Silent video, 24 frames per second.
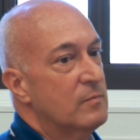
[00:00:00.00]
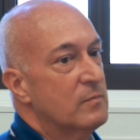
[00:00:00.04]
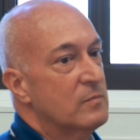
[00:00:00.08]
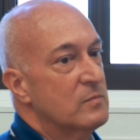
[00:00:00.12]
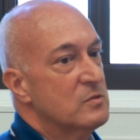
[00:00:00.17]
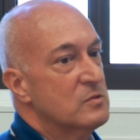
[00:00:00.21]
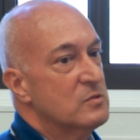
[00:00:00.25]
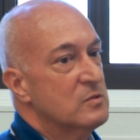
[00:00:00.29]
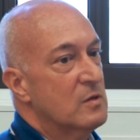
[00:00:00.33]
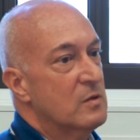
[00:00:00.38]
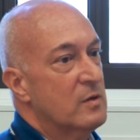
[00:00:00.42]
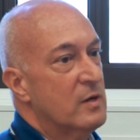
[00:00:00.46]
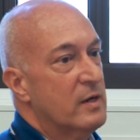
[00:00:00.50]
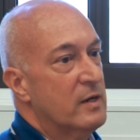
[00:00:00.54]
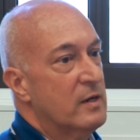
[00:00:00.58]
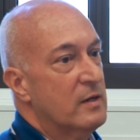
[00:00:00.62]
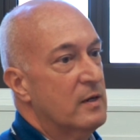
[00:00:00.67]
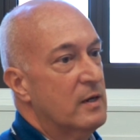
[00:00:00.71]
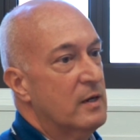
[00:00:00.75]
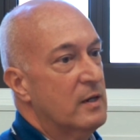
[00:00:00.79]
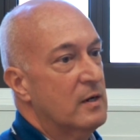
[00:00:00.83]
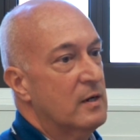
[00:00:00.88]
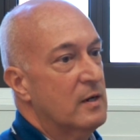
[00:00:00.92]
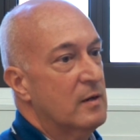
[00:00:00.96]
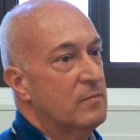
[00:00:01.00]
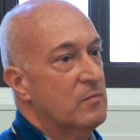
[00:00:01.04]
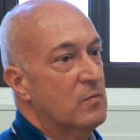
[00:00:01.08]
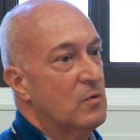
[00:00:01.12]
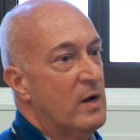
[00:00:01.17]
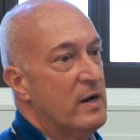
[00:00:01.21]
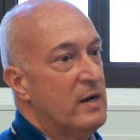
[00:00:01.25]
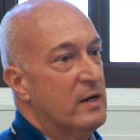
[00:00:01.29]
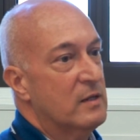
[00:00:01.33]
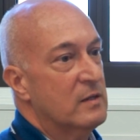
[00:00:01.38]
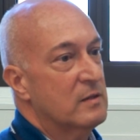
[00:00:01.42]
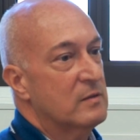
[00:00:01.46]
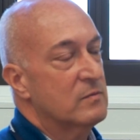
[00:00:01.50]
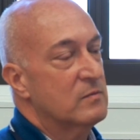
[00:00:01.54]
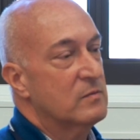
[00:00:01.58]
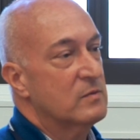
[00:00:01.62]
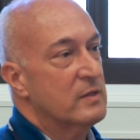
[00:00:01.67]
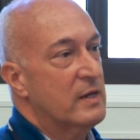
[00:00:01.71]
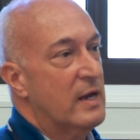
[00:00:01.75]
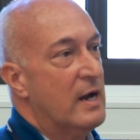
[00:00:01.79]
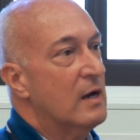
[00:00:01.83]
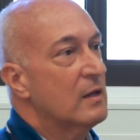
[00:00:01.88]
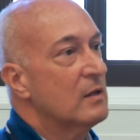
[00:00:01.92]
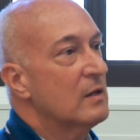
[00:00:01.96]
so I ended up writing
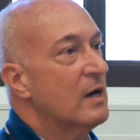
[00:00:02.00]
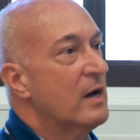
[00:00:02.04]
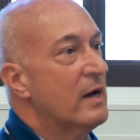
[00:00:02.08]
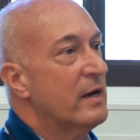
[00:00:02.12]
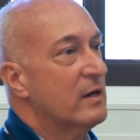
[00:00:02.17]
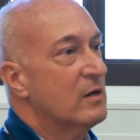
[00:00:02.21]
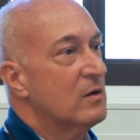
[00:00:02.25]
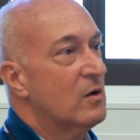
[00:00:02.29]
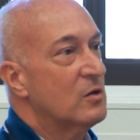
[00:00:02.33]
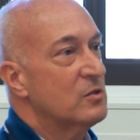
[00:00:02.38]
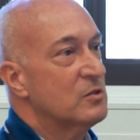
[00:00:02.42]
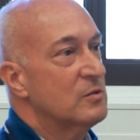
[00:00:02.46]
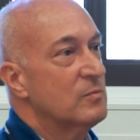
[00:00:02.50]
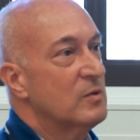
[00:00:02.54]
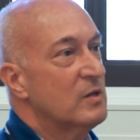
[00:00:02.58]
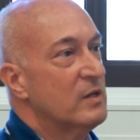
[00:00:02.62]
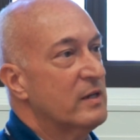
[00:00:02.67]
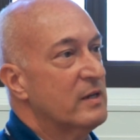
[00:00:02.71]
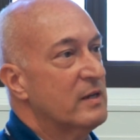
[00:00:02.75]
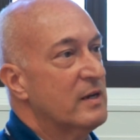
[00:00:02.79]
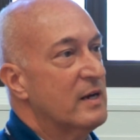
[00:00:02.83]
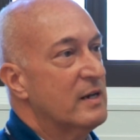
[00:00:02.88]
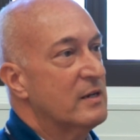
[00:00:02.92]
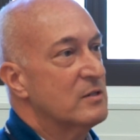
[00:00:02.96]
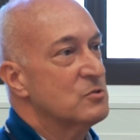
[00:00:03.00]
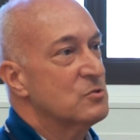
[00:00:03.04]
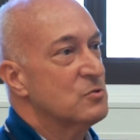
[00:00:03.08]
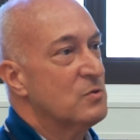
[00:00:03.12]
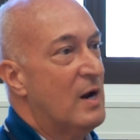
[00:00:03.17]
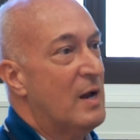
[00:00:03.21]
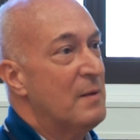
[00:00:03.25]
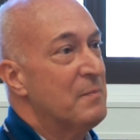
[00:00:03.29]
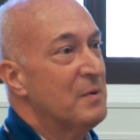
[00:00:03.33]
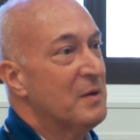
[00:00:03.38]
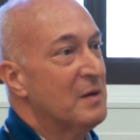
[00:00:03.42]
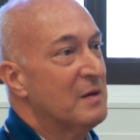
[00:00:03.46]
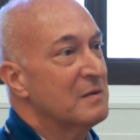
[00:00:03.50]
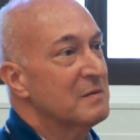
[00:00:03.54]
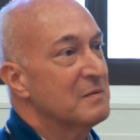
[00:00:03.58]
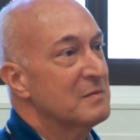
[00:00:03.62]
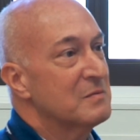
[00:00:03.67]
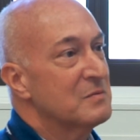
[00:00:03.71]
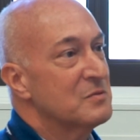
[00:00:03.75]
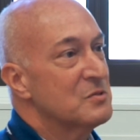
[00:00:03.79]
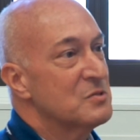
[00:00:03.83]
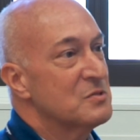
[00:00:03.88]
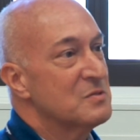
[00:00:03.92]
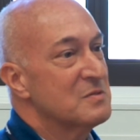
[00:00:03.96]
the outline and ultimately kind of scrapping it,
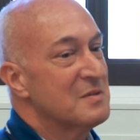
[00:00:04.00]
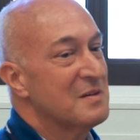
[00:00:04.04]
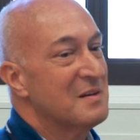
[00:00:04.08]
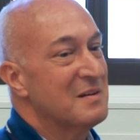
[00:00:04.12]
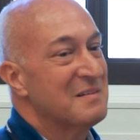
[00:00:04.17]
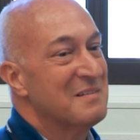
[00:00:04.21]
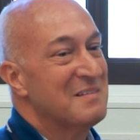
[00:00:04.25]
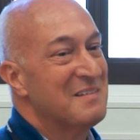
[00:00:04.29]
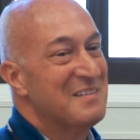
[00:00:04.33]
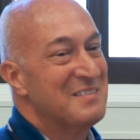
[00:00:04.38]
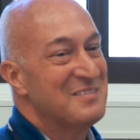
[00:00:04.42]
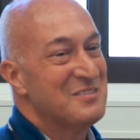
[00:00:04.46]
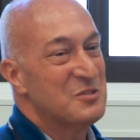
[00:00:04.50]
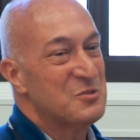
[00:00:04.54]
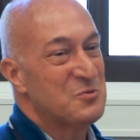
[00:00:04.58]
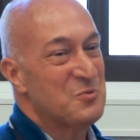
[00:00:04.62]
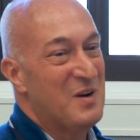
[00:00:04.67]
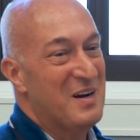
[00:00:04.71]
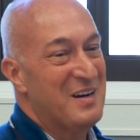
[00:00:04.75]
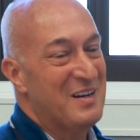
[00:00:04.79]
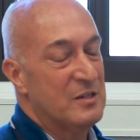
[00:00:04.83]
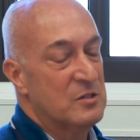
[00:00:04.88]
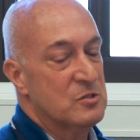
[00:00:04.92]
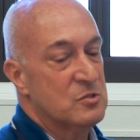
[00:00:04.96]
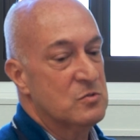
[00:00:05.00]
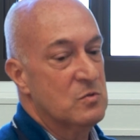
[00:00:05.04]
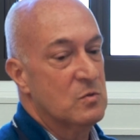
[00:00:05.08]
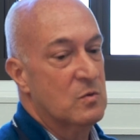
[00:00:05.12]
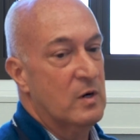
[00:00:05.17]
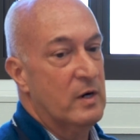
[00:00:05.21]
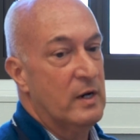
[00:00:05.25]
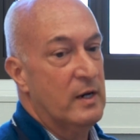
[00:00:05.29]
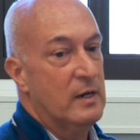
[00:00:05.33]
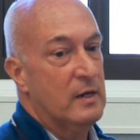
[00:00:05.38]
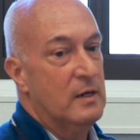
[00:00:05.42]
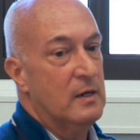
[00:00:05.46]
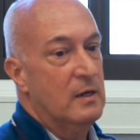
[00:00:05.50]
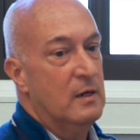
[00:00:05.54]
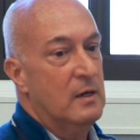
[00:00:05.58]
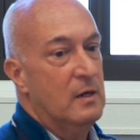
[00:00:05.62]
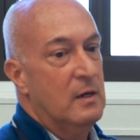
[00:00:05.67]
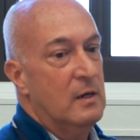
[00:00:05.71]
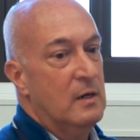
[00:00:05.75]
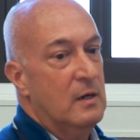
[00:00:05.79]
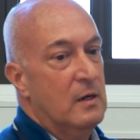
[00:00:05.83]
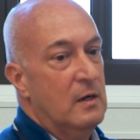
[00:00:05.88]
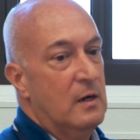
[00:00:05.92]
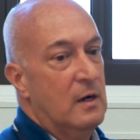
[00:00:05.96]
just writing the story.
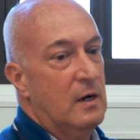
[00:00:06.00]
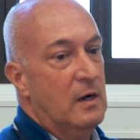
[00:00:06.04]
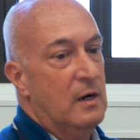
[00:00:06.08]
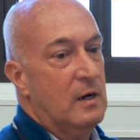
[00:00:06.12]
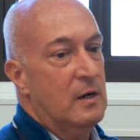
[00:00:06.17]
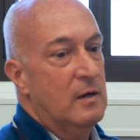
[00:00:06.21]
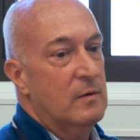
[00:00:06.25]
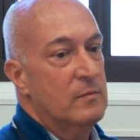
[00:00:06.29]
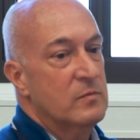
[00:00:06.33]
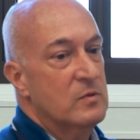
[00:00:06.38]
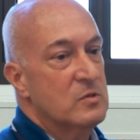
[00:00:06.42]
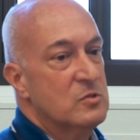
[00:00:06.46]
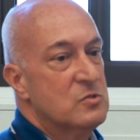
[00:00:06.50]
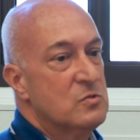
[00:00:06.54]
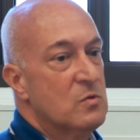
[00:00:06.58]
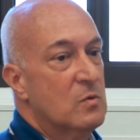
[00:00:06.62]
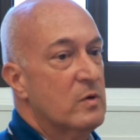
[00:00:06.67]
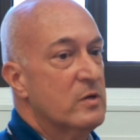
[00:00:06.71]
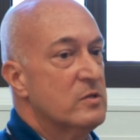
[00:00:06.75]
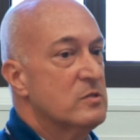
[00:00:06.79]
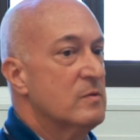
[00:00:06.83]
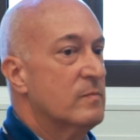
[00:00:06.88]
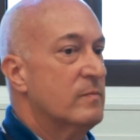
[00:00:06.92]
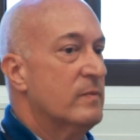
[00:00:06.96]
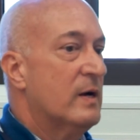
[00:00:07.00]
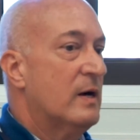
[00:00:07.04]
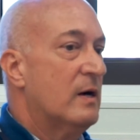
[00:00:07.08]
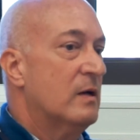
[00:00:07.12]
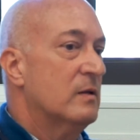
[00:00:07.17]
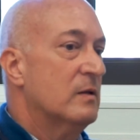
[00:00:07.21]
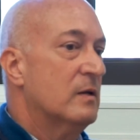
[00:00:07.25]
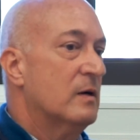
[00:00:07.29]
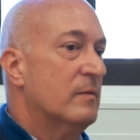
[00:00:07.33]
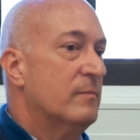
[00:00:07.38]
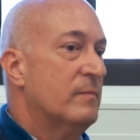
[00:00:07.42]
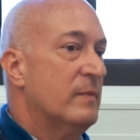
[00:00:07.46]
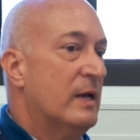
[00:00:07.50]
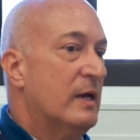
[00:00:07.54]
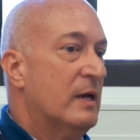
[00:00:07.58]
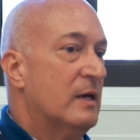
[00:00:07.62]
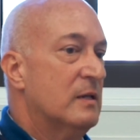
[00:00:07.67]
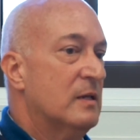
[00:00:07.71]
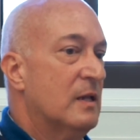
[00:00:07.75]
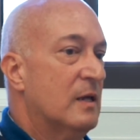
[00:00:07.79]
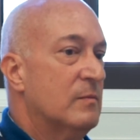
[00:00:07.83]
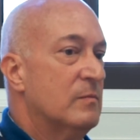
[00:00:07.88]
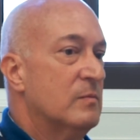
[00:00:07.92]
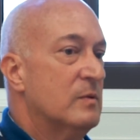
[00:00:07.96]
The story is about a
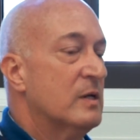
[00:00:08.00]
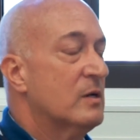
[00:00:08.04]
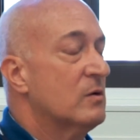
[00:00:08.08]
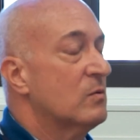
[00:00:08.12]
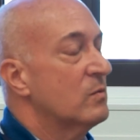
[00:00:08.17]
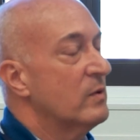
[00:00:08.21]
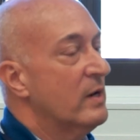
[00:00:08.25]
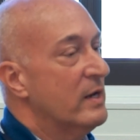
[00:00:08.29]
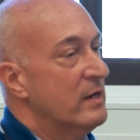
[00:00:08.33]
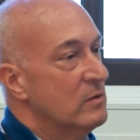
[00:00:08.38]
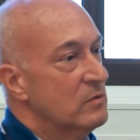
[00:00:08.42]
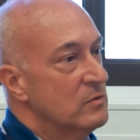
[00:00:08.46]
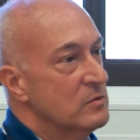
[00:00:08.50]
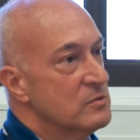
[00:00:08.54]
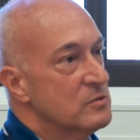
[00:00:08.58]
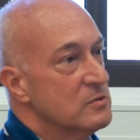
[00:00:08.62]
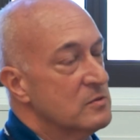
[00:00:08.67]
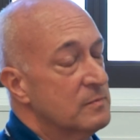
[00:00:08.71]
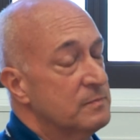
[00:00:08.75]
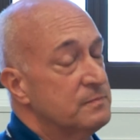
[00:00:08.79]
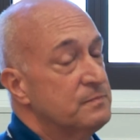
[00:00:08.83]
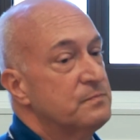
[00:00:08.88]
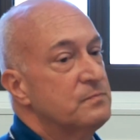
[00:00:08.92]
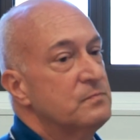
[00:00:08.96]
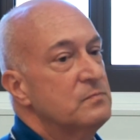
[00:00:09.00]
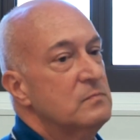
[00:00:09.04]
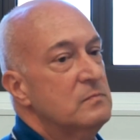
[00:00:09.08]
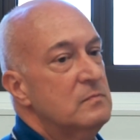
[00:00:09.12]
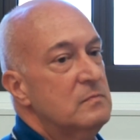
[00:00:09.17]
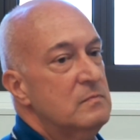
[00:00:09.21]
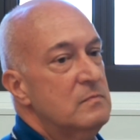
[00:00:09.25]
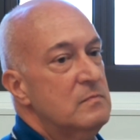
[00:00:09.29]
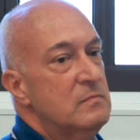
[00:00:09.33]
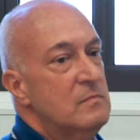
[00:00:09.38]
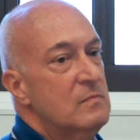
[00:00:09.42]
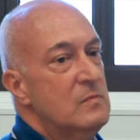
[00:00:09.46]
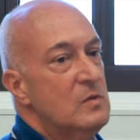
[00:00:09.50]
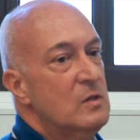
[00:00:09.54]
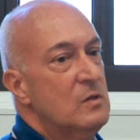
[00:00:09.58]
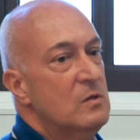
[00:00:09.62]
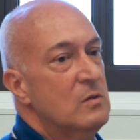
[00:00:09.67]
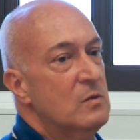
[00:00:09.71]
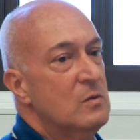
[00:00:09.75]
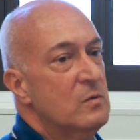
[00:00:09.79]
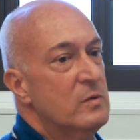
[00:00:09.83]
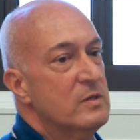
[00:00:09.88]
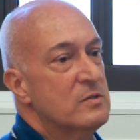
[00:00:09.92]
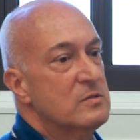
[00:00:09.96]
man named Nick Reynolds,
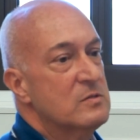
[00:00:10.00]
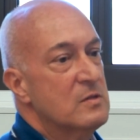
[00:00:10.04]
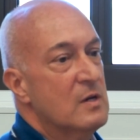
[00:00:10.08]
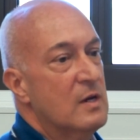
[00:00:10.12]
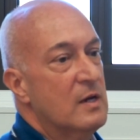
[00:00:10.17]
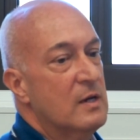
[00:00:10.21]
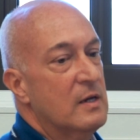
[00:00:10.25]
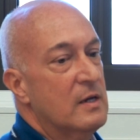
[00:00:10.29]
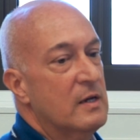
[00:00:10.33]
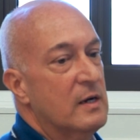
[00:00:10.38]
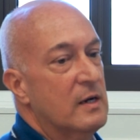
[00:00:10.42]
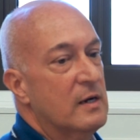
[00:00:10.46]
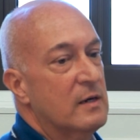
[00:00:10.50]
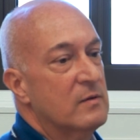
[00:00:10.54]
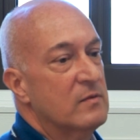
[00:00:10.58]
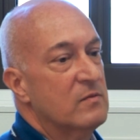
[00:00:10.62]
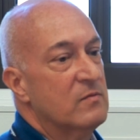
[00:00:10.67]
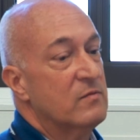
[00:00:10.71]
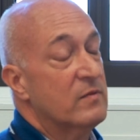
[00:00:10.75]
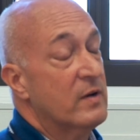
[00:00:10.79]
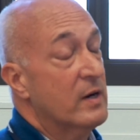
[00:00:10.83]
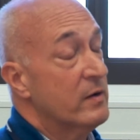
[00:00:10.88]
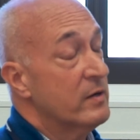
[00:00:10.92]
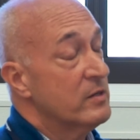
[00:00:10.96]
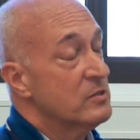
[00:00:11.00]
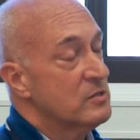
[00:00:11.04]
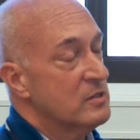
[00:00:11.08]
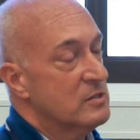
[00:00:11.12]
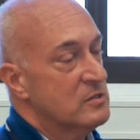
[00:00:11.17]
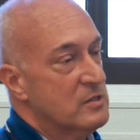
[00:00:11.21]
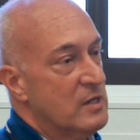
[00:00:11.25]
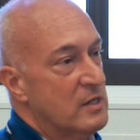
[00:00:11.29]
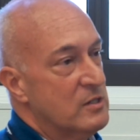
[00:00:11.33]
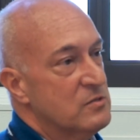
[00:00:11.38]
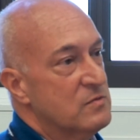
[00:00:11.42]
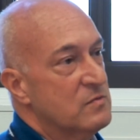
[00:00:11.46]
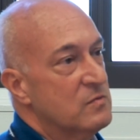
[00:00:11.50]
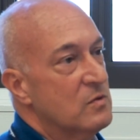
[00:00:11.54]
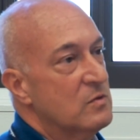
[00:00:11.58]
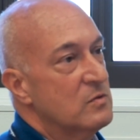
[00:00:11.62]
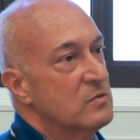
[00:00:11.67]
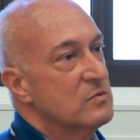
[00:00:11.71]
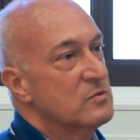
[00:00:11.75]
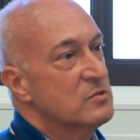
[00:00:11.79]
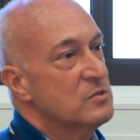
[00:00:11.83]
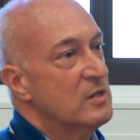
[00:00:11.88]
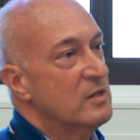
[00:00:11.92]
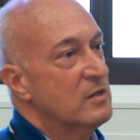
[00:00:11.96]
who is a very
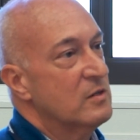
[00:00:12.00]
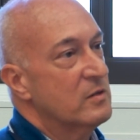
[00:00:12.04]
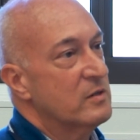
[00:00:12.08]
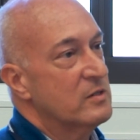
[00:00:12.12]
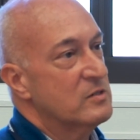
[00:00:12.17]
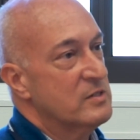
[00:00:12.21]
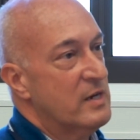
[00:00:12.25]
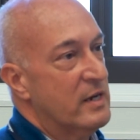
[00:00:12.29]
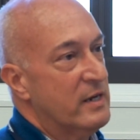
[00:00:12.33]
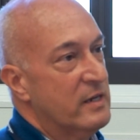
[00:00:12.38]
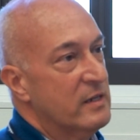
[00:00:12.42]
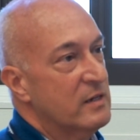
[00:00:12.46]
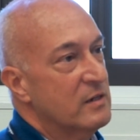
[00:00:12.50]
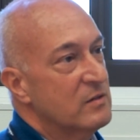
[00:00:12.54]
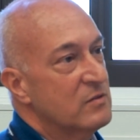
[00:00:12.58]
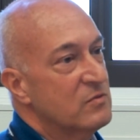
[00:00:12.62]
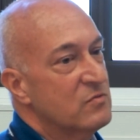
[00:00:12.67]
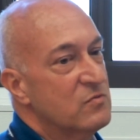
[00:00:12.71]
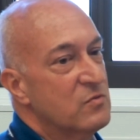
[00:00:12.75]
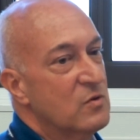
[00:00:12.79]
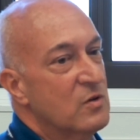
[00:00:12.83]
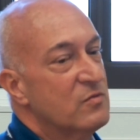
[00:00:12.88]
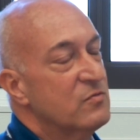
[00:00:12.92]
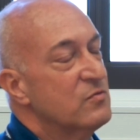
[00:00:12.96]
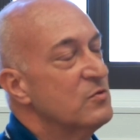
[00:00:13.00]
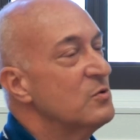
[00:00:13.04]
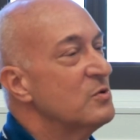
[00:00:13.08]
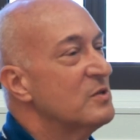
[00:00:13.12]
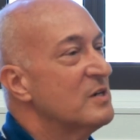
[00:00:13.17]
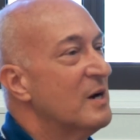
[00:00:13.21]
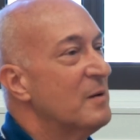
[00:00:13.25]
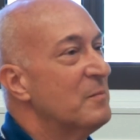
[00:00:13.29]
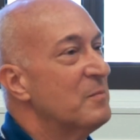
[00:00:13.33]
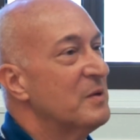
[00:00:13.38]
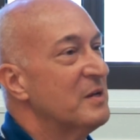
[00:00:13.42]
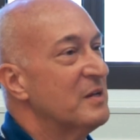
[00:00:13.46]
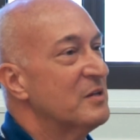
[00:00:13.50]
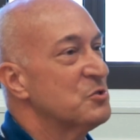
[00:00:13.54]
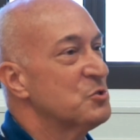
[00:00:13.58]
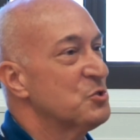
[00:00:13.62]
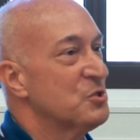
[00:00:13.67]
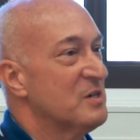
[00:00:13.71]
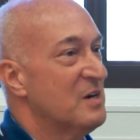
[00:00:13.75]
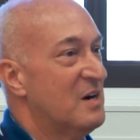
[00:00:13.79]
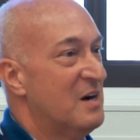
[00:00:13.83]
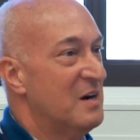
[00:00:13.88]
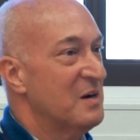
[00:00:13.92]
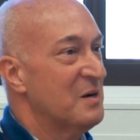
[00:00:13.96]
successful senior executive for a food company in
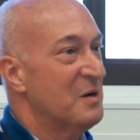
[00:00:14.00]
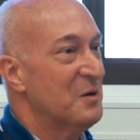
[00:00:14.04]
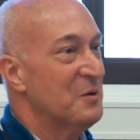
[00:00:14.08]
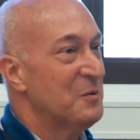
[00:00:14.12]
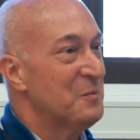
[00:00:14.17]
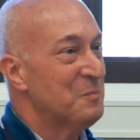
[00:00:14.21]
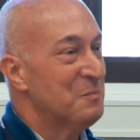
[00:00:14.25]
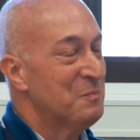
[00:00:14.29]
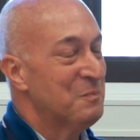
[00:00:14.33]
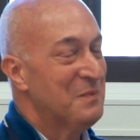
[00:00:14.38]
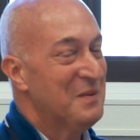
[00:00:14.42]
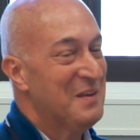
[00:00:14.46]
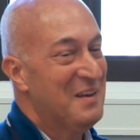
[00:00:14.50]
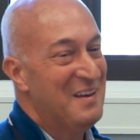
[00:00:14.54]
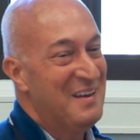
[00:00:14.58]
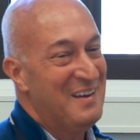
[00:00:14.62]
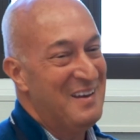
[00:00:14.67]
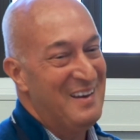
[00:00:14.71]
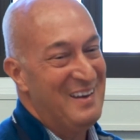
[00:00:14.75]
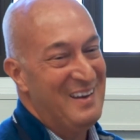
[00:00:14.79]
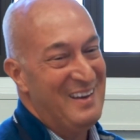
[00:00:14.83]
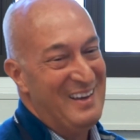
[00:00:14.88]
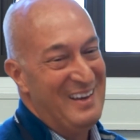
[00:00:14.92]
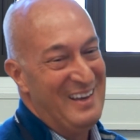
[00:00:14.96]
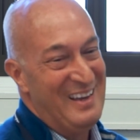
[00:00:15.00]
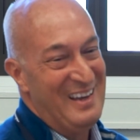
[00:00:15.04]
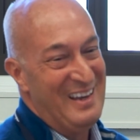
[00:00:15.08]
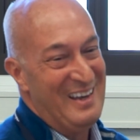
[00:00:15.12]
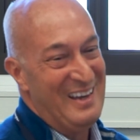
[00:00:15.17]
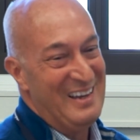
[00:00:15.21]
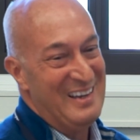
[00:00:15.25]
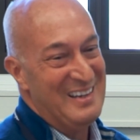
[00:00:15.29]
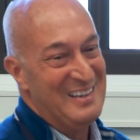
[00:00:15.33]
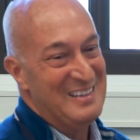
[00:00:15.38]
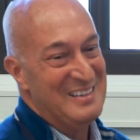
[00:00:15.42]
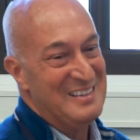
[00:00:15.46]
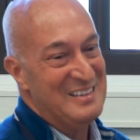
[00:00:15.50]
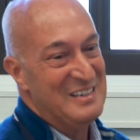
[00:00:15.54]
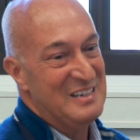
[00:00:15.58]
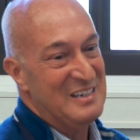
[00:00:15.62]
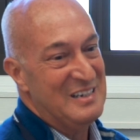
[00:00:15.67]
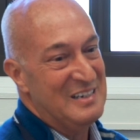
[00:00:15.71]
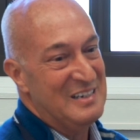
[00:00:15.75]
Chicago. And